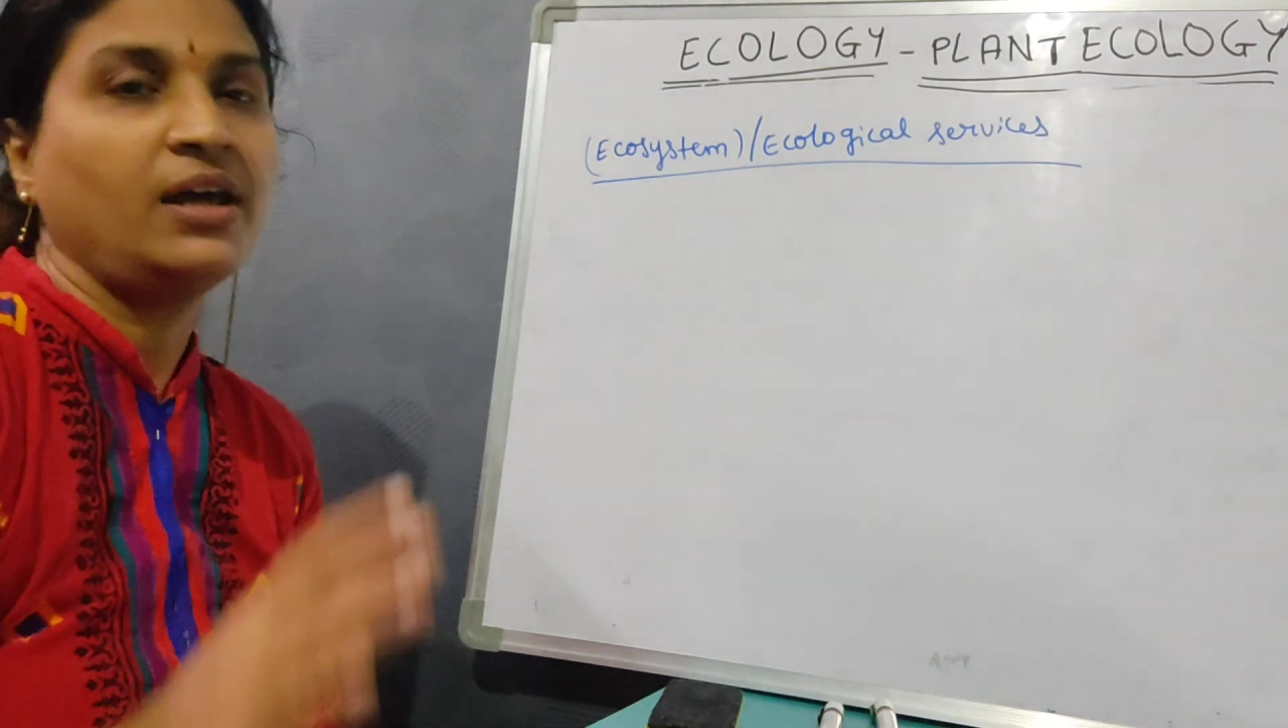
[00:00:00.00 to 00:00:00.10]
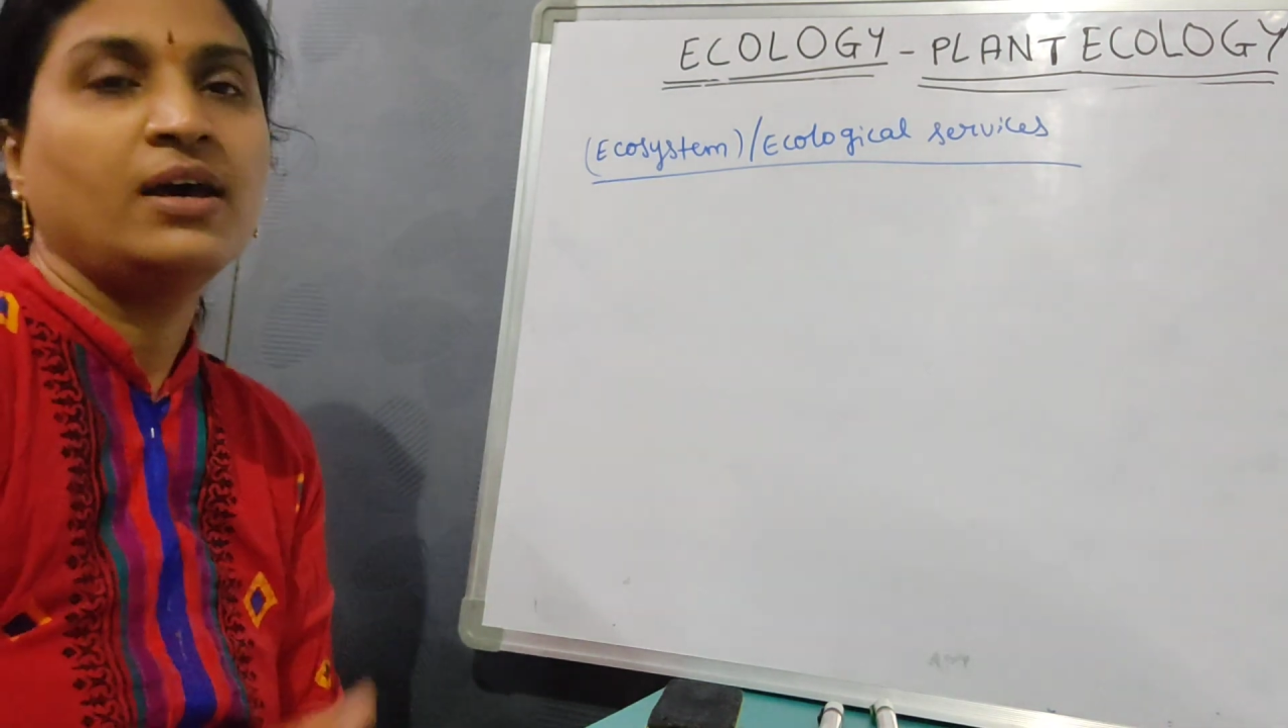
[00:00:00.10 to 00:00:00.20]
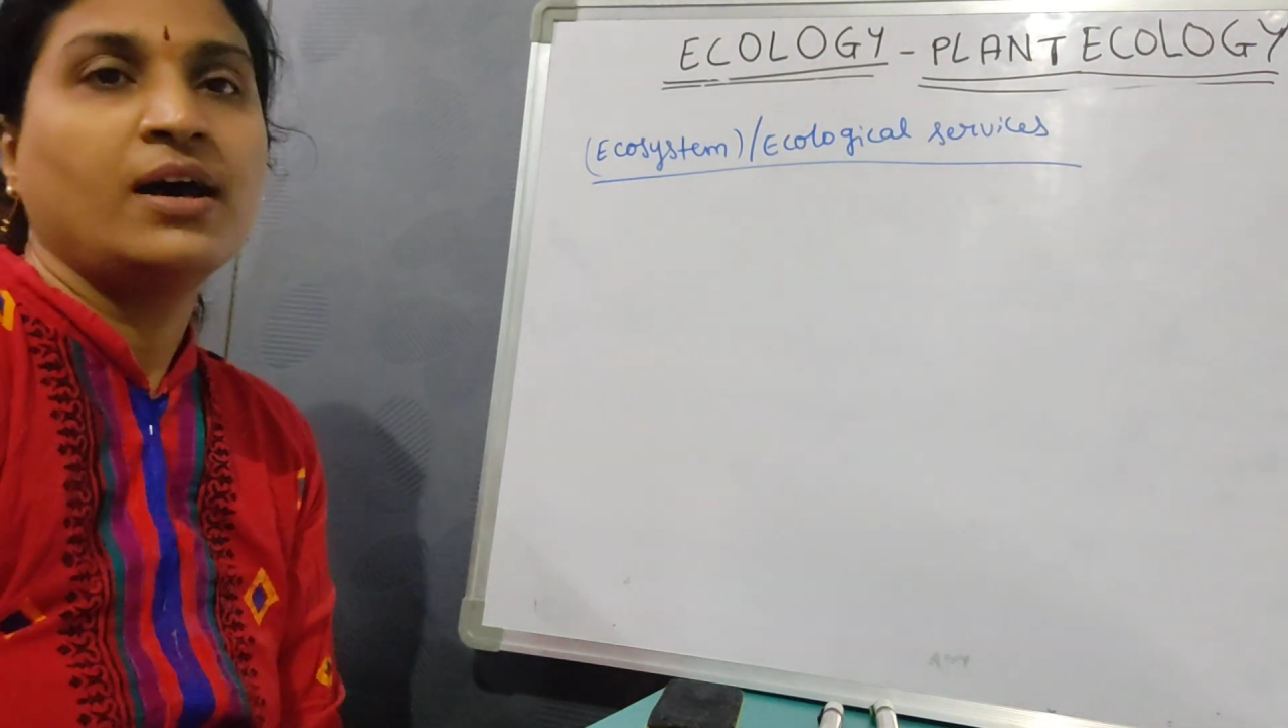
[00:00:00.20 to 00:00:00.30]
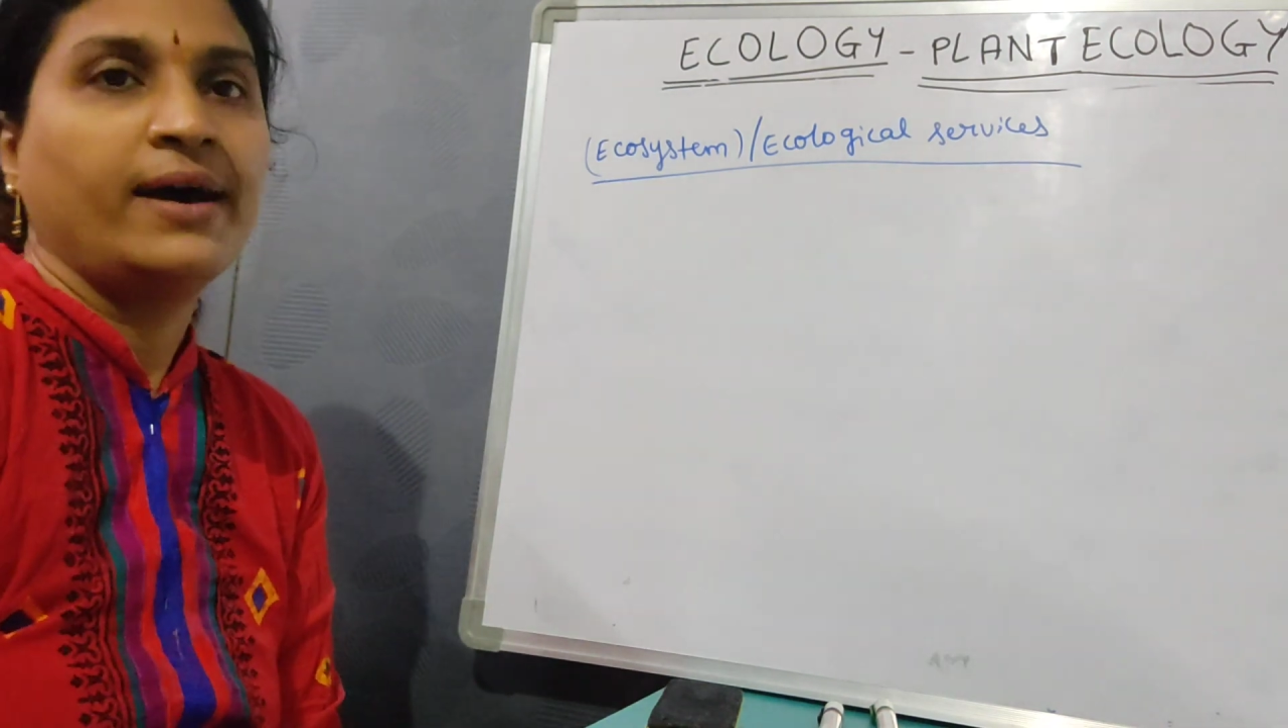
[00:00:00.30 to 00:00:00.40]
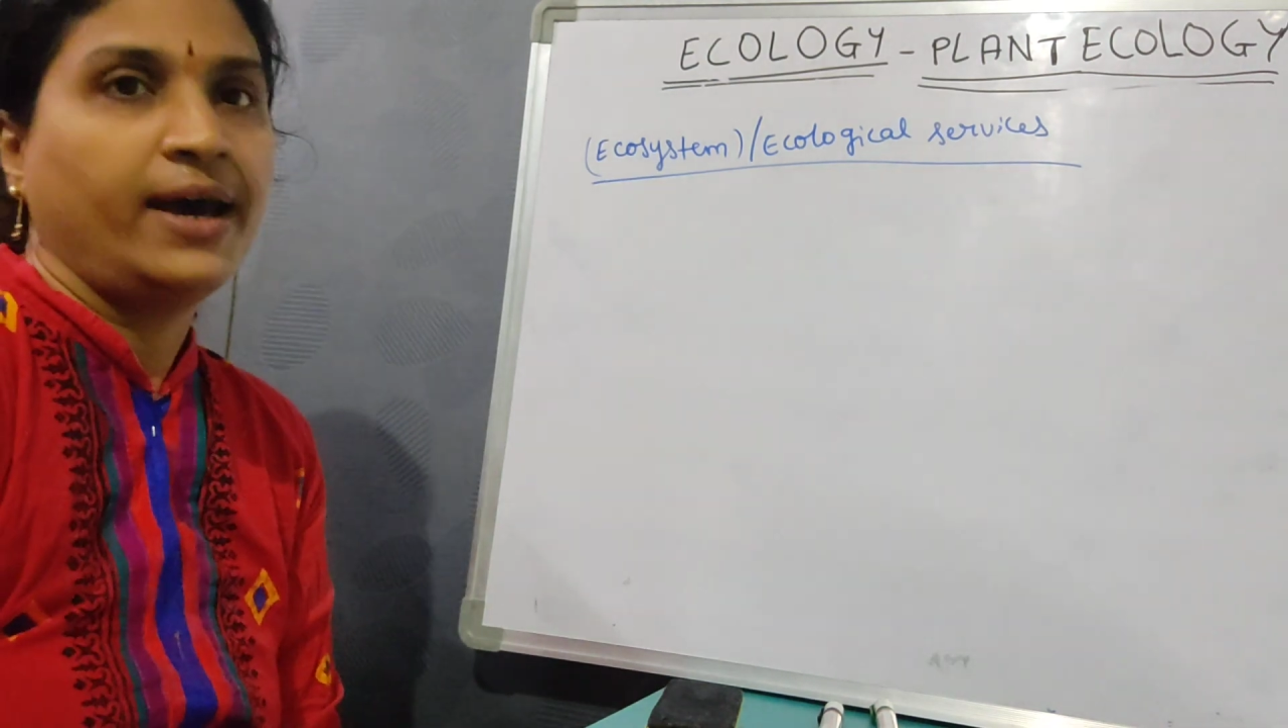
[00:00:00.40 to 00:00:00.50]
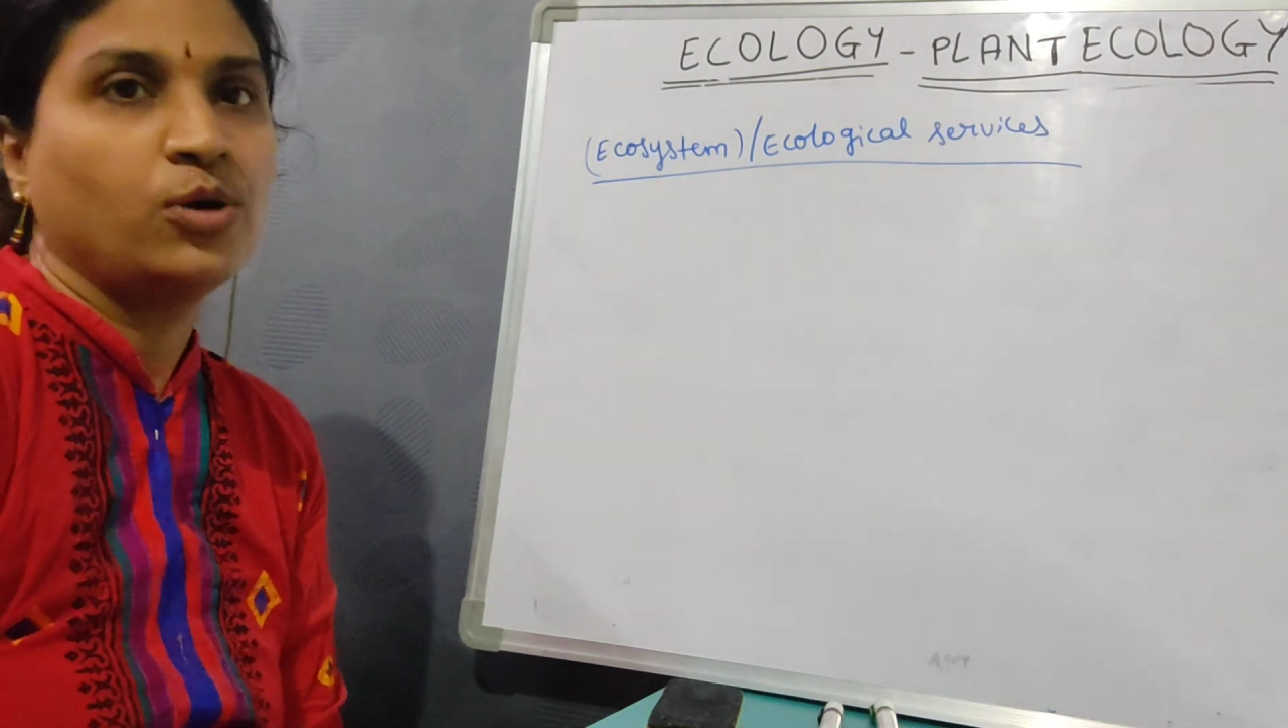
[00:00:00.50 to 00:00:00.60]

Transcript: an